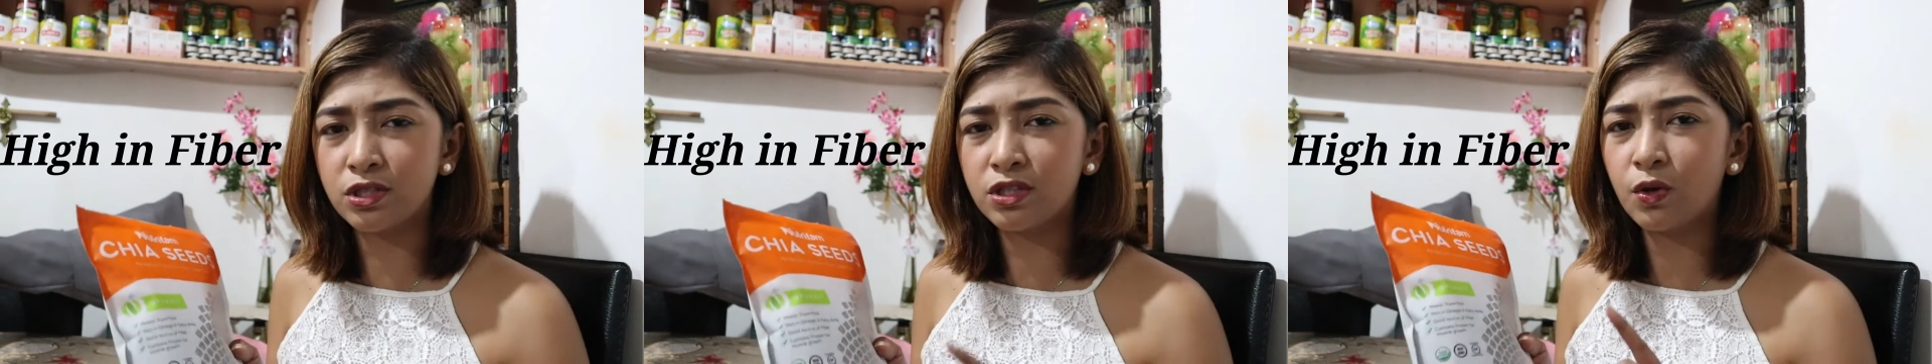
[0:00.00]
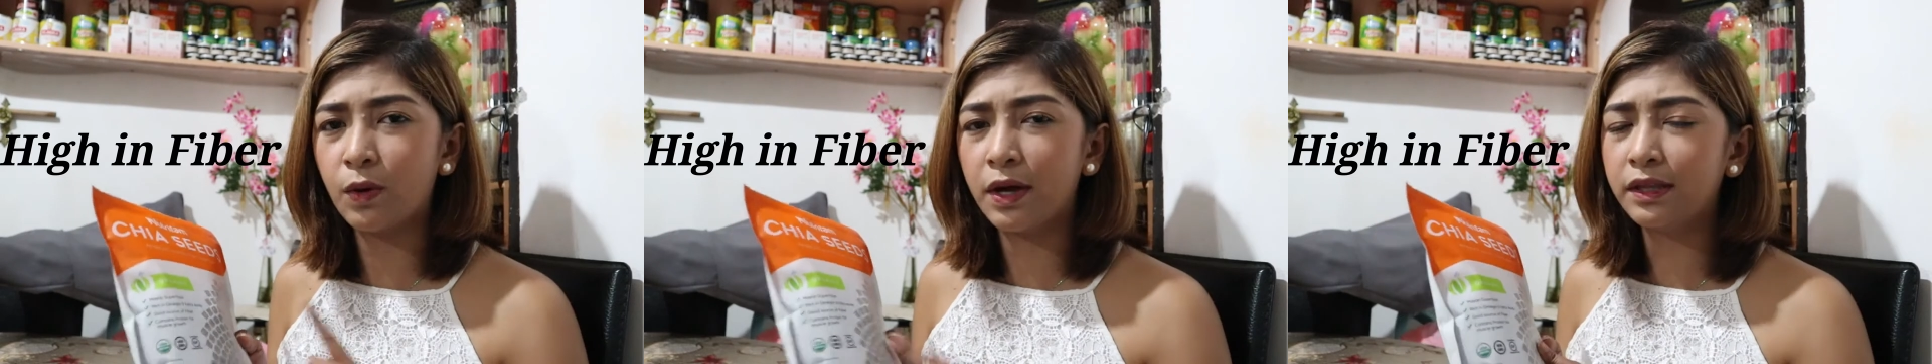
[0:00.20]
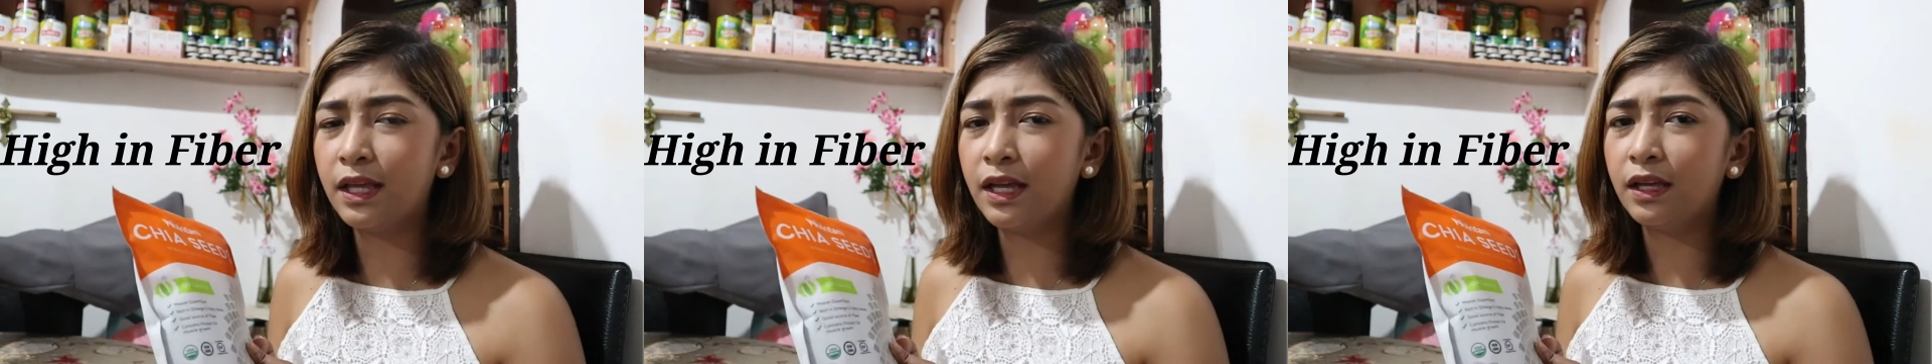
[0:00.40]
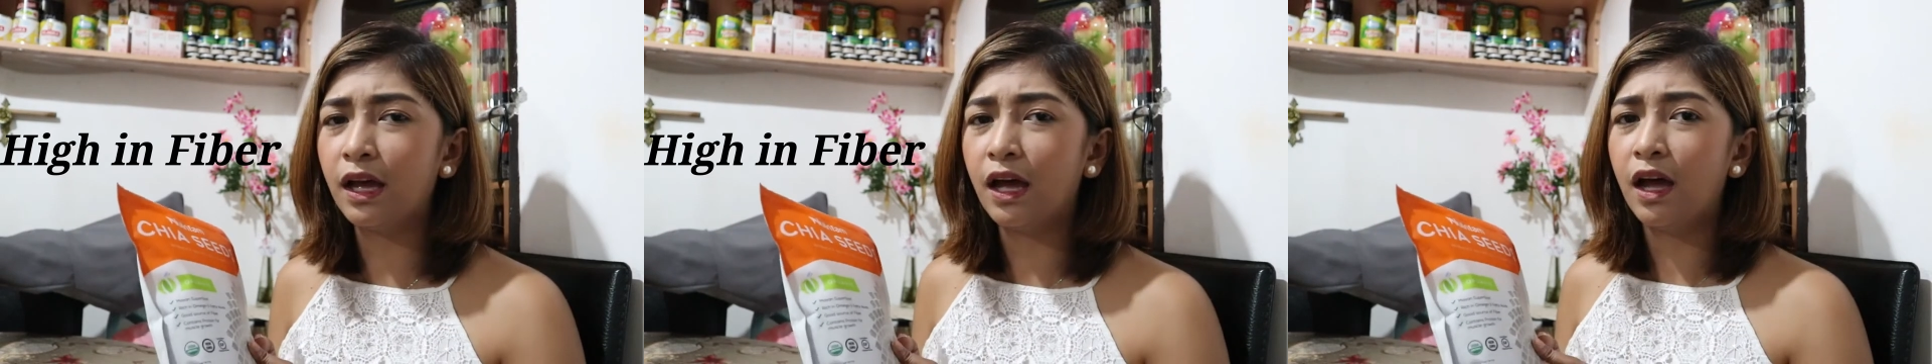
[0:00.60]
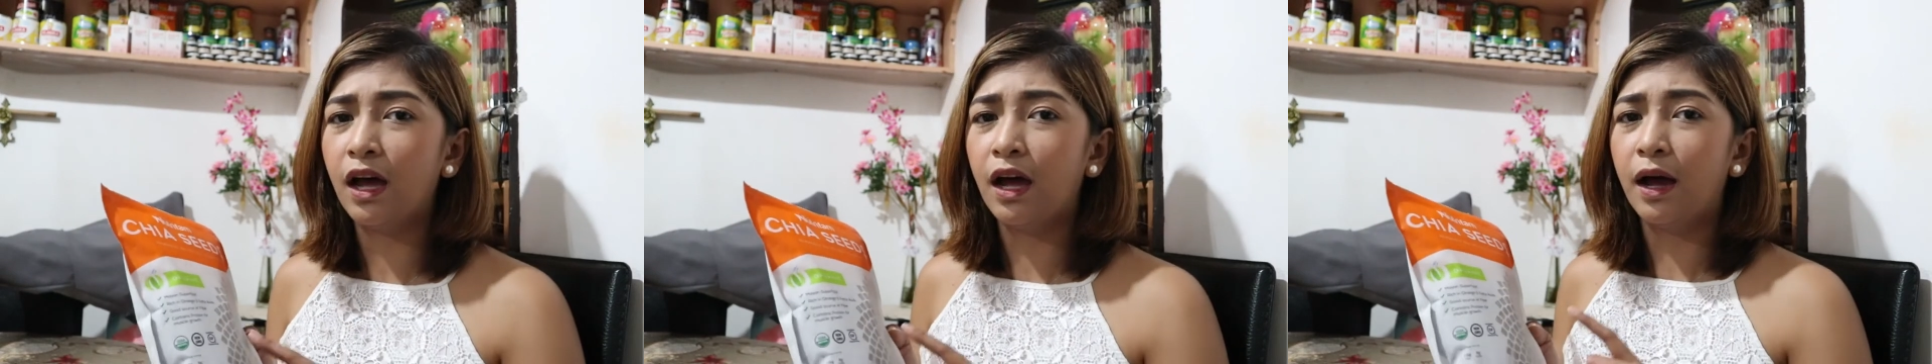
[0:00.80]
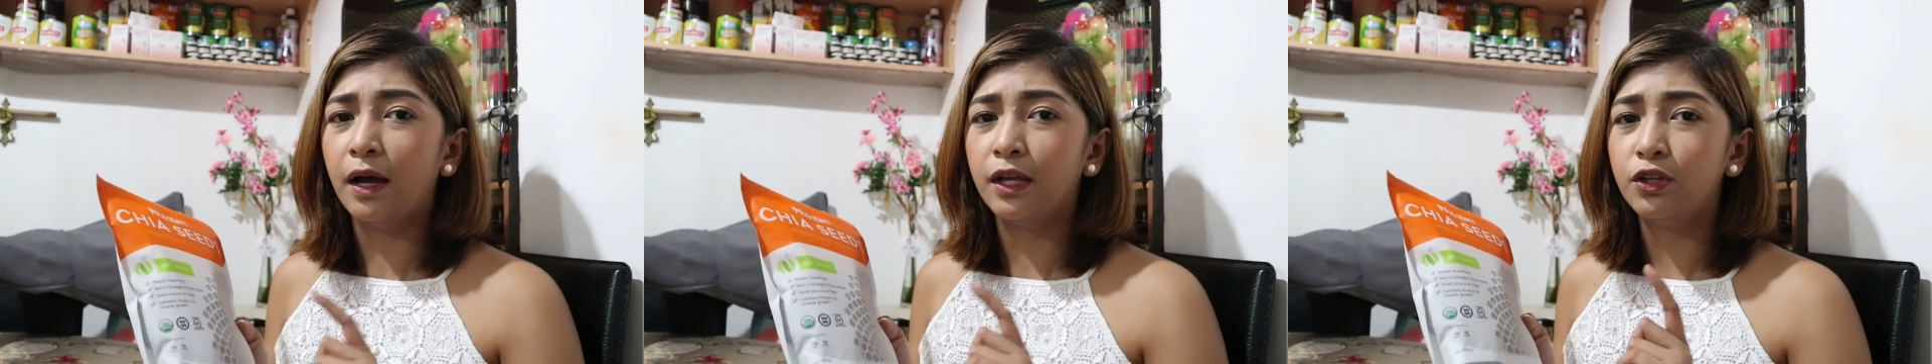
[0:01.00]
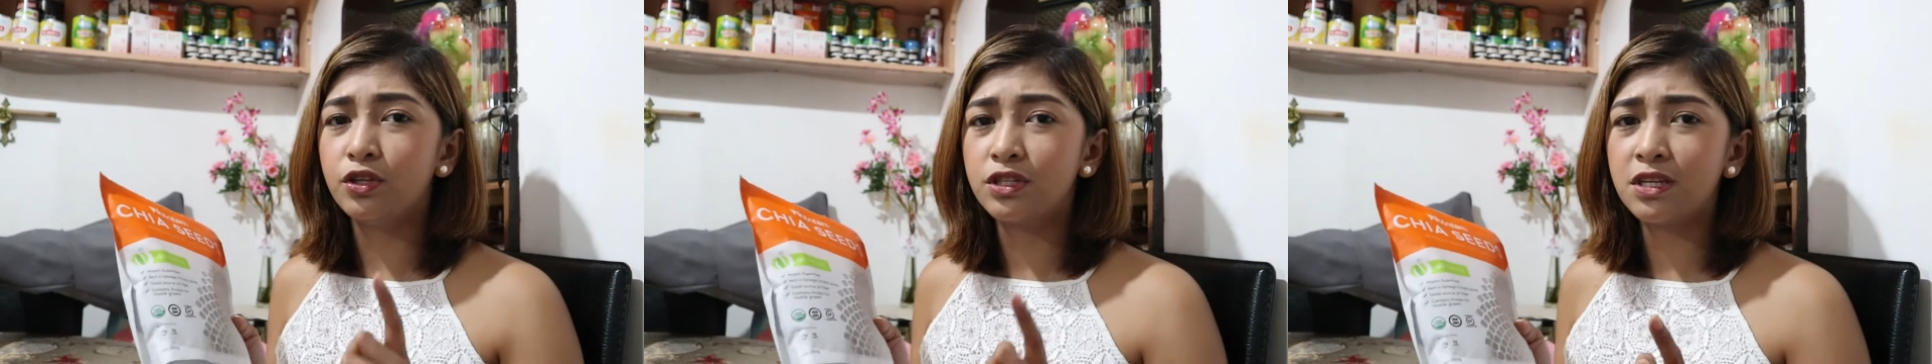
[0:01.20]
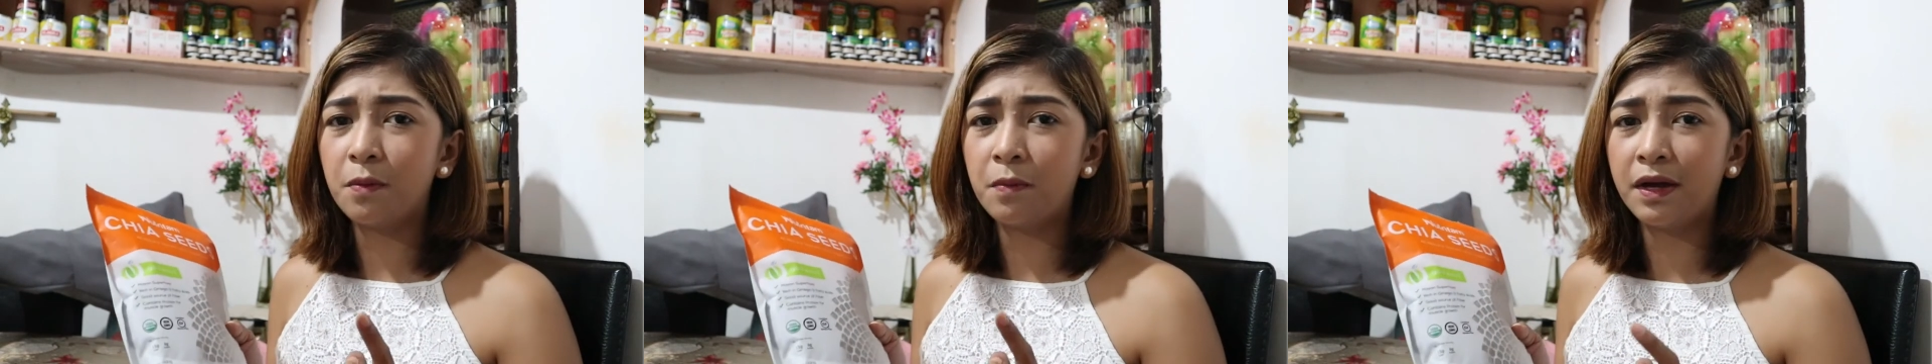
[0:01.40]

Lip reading: So I think, dun sa